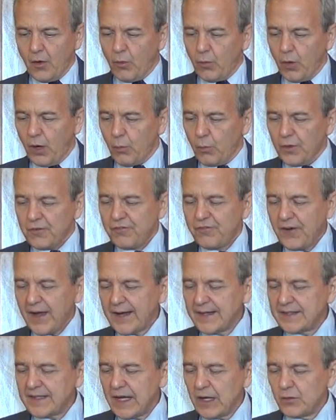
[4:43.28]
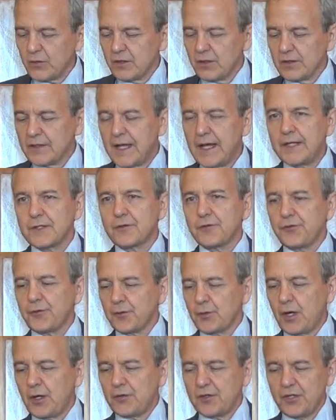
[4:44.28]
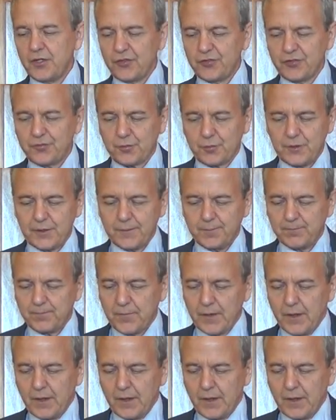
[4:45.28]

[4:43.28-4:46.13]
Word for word: Well, we find out later throughout history,